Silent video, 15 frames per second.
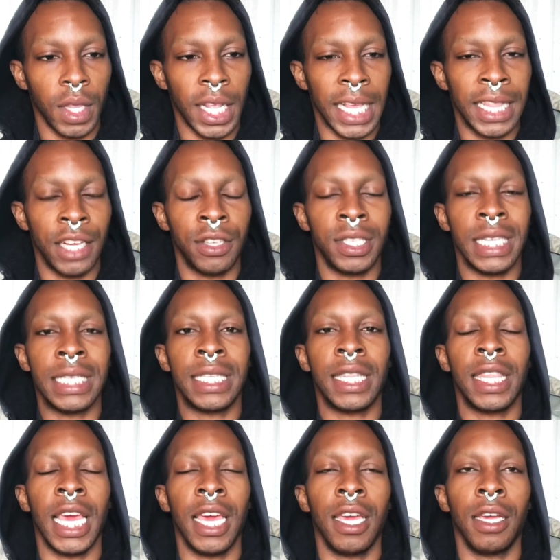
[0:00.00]
there's this
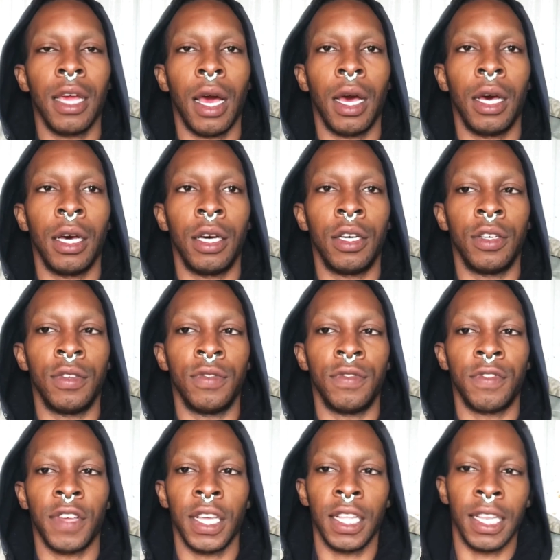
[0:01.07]
thing of
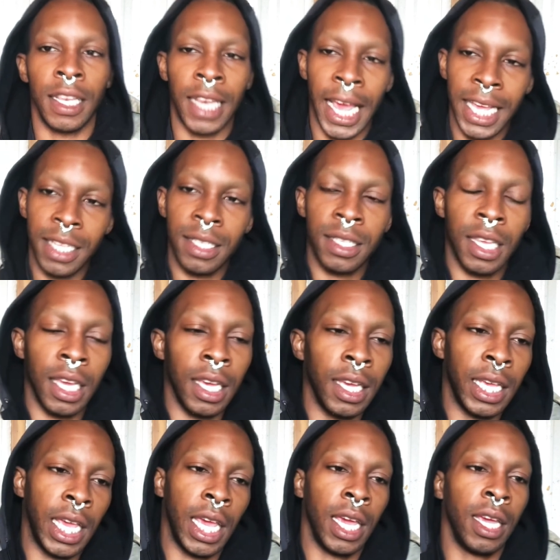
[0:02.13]
light skinned
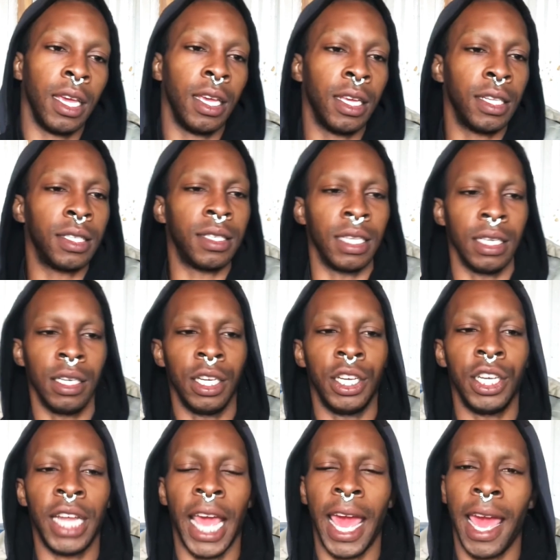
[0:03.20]
kids and
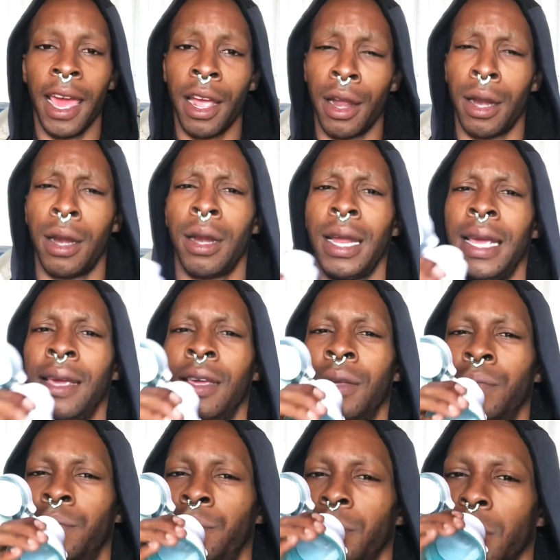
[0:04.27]
good hair and